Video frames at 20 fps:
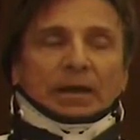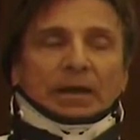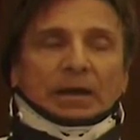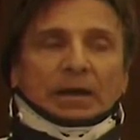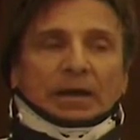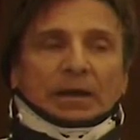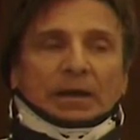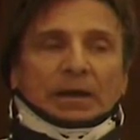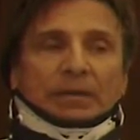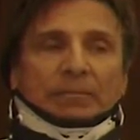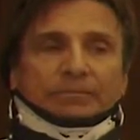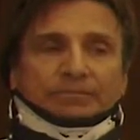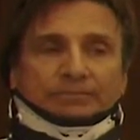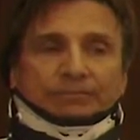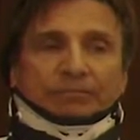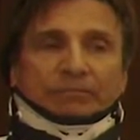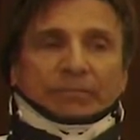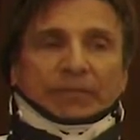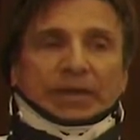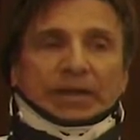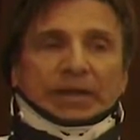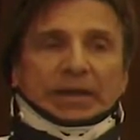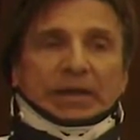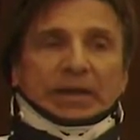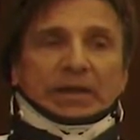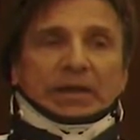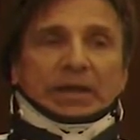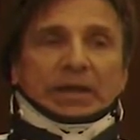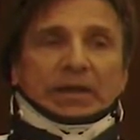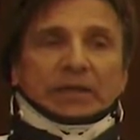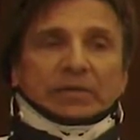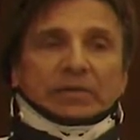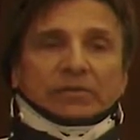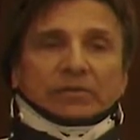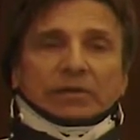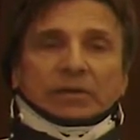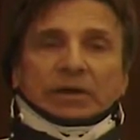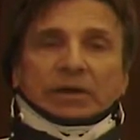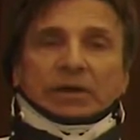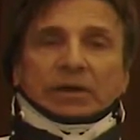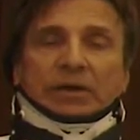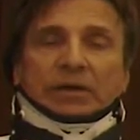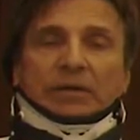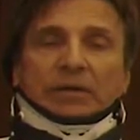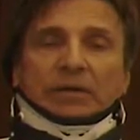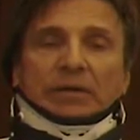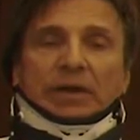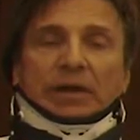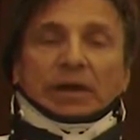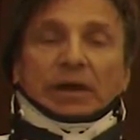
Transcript: In any case, I